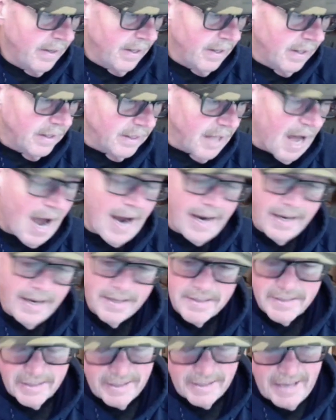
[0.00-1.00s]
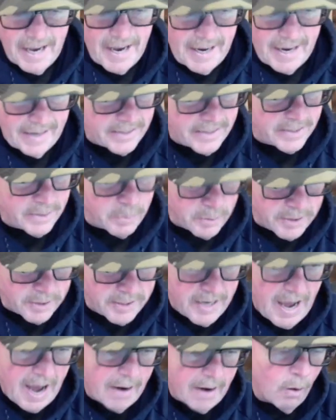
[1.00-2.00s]
Lyons, again, I just was
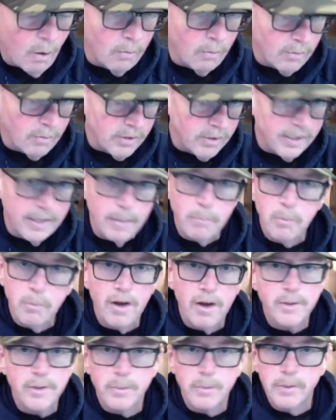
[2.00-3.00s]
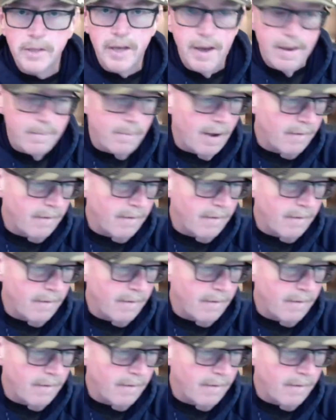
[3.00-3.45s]
not overly impressed with them.